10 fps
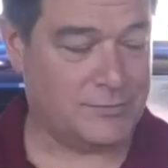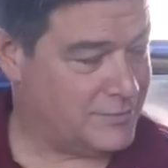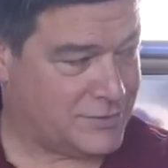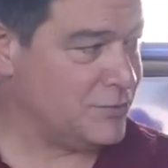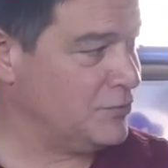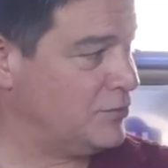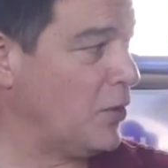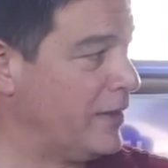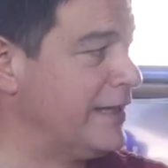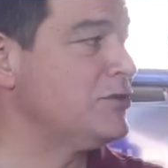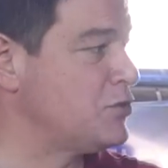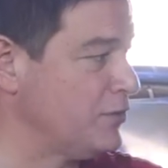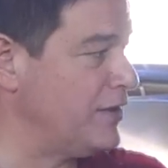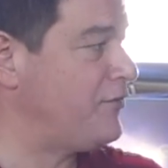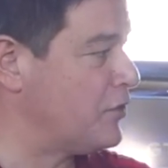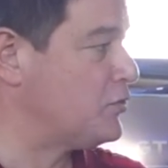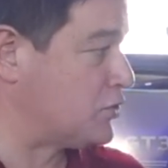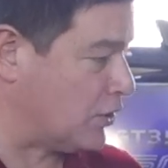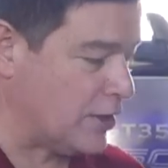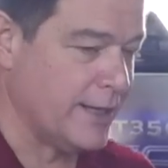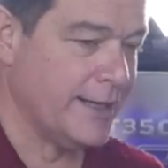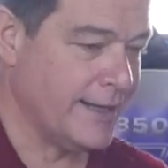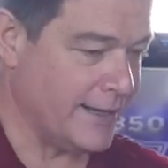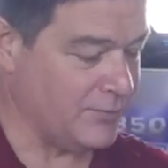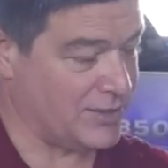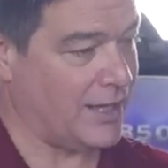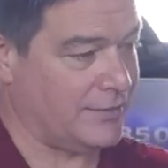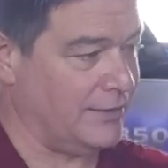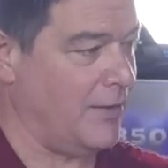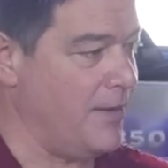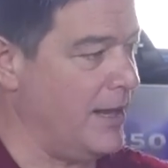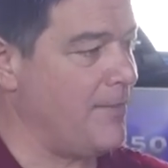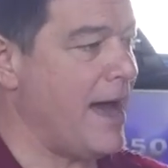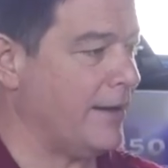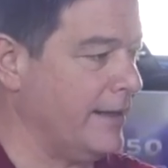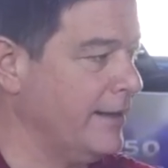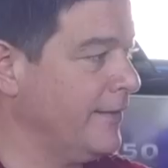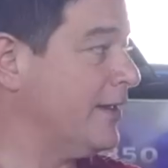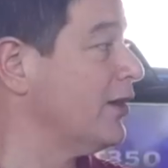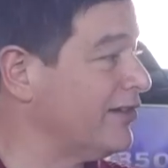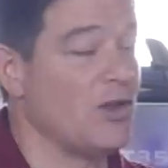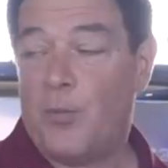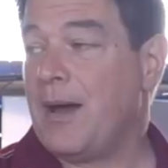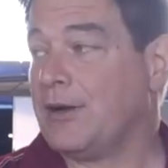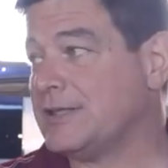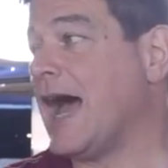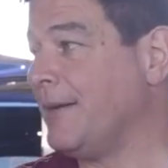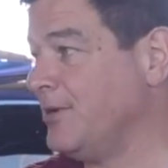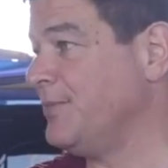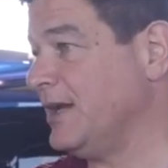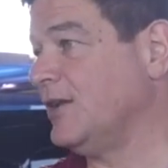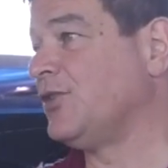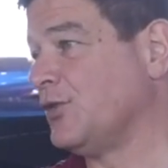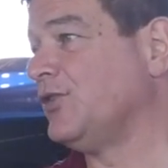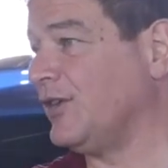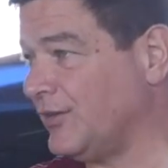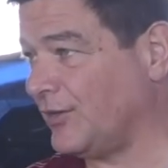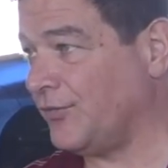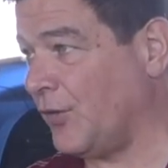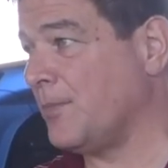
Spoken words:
to going into the future, and we'll talk a little bit about it, there is no better time to be an enthusiast of Ford